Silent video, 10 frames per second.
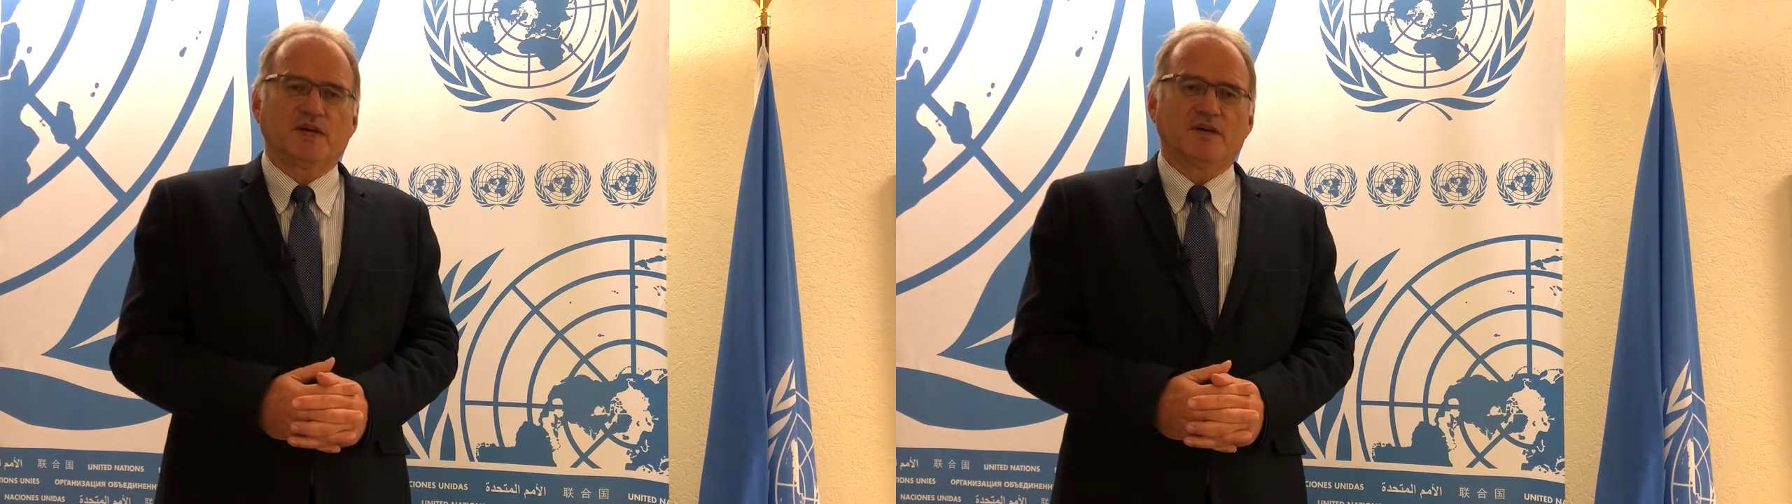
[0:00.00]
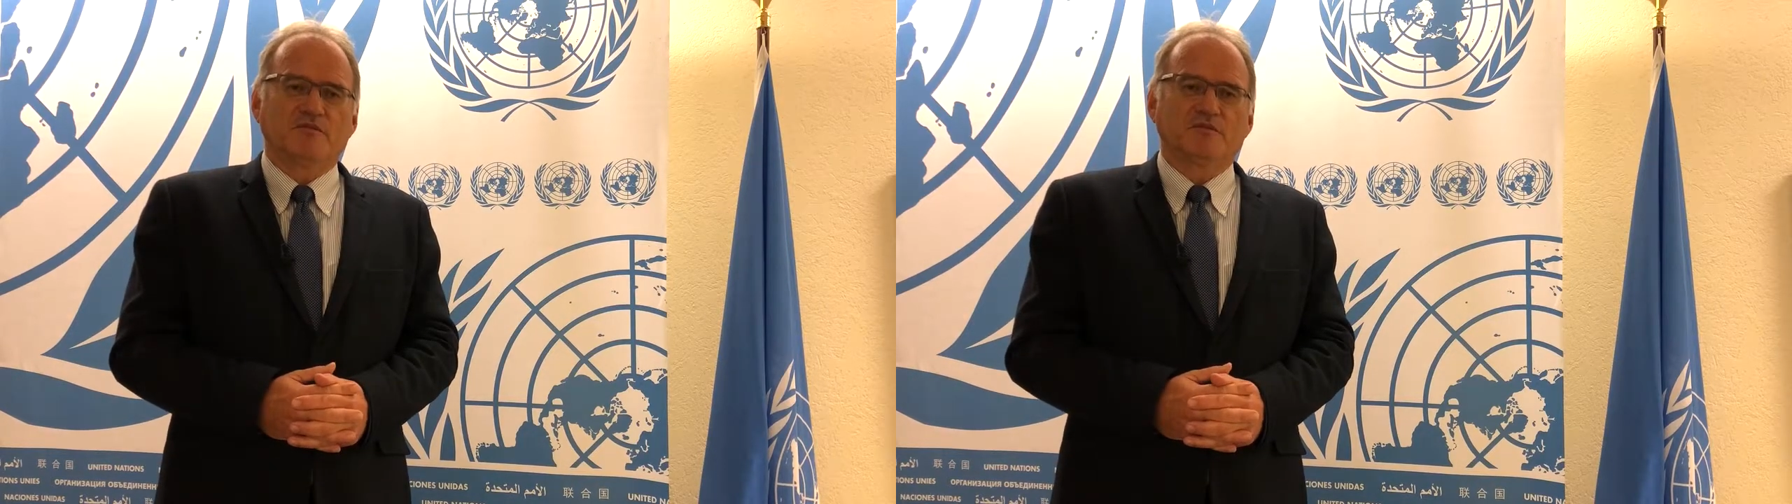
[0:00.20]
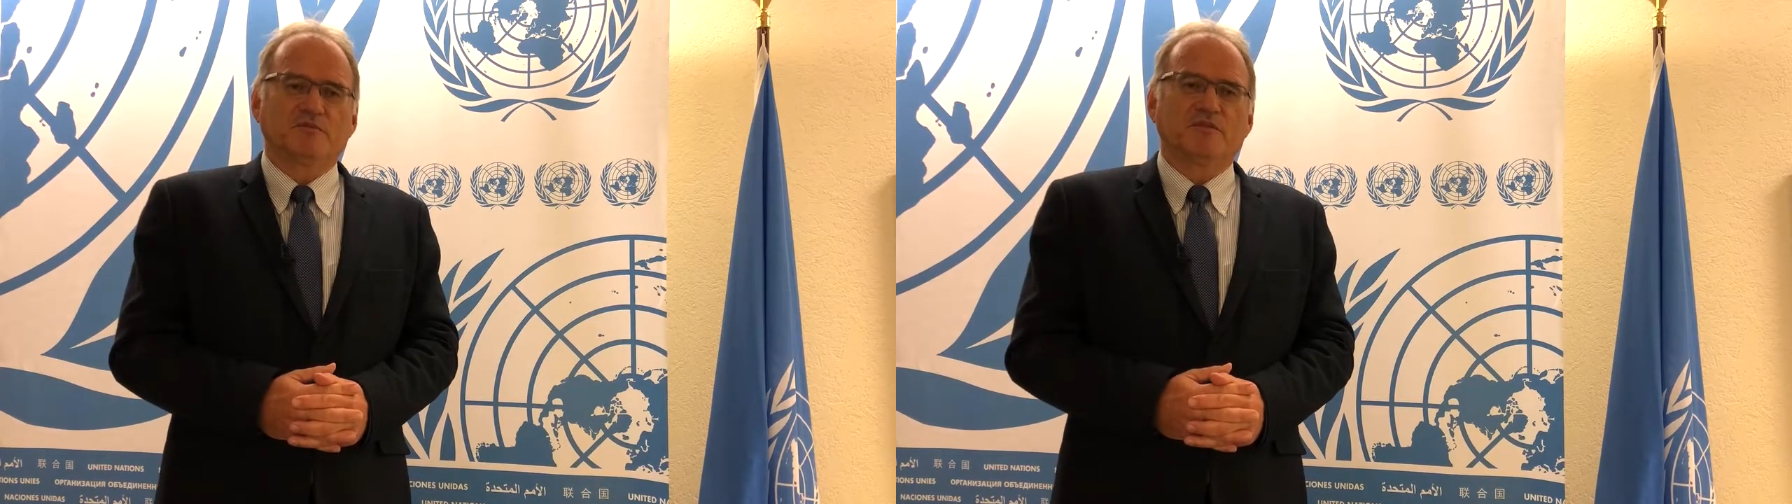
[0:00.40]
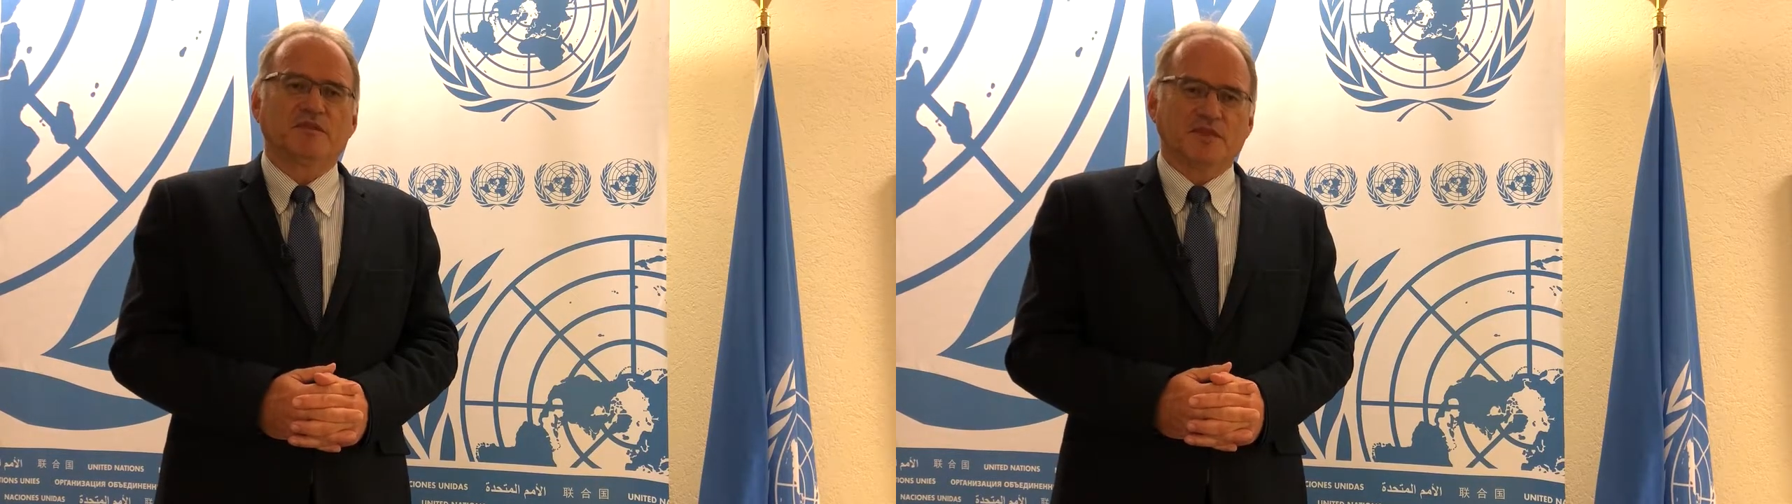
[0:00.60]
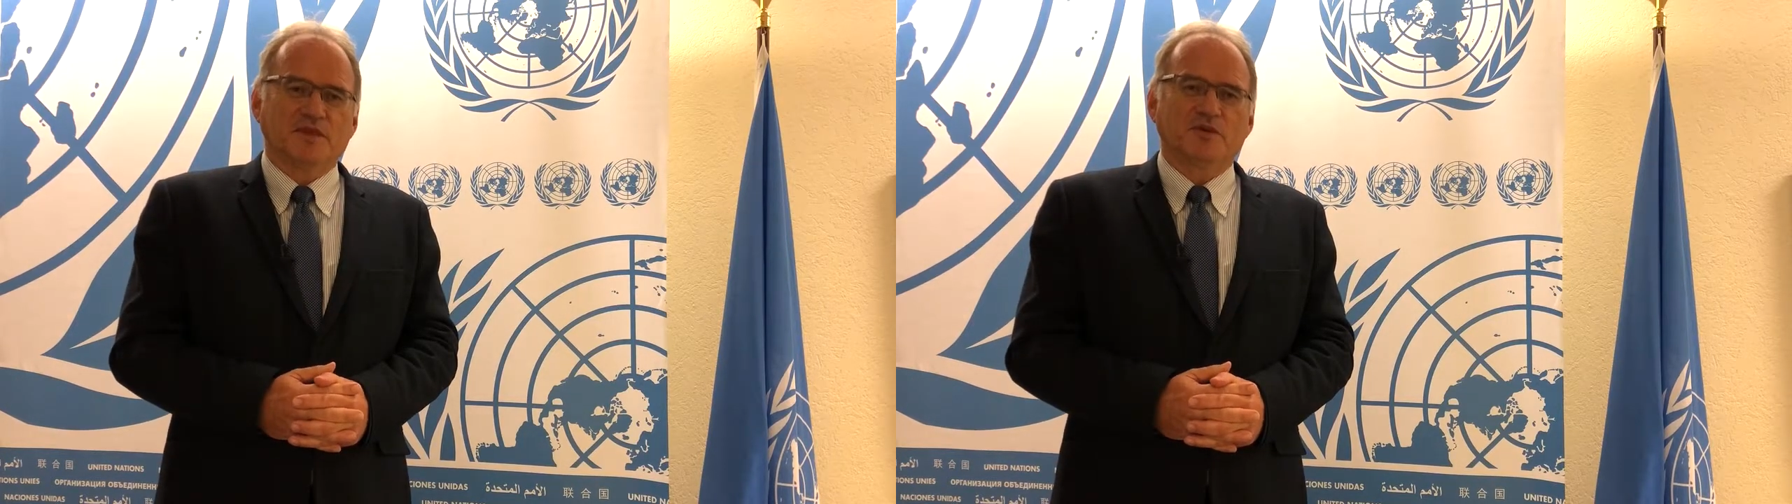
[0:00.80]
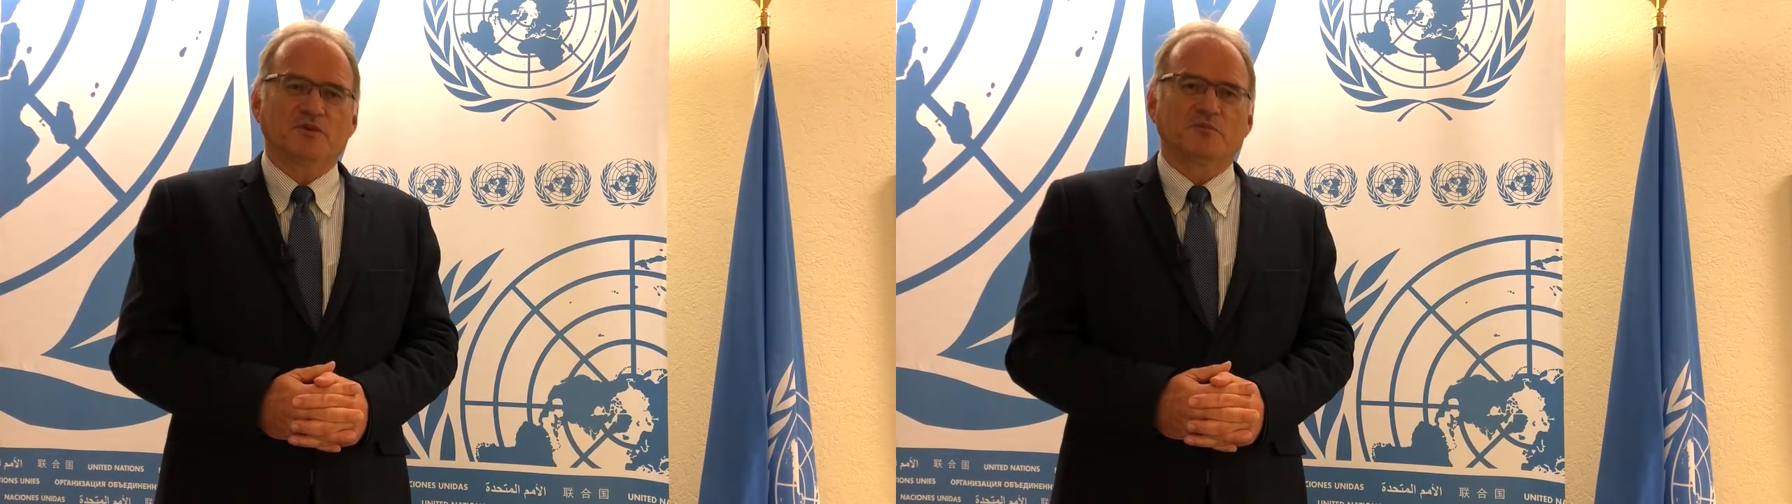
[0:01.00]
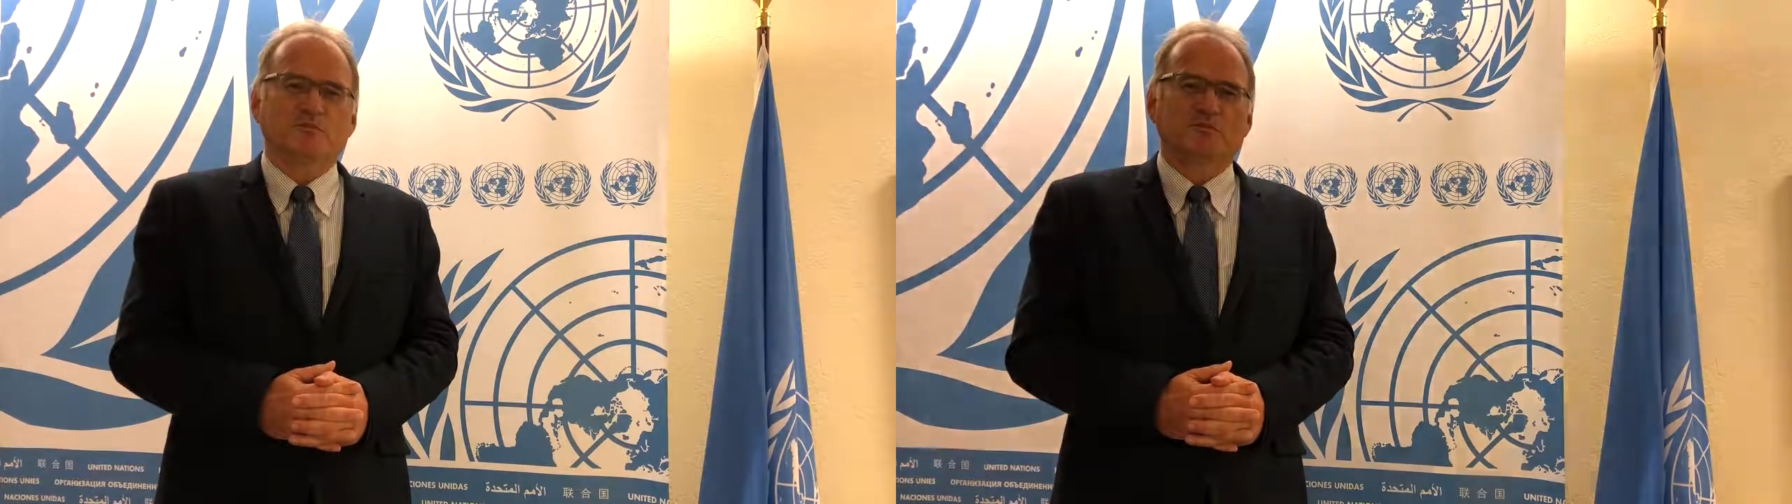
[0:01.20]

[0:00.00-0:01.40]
life. Thank you.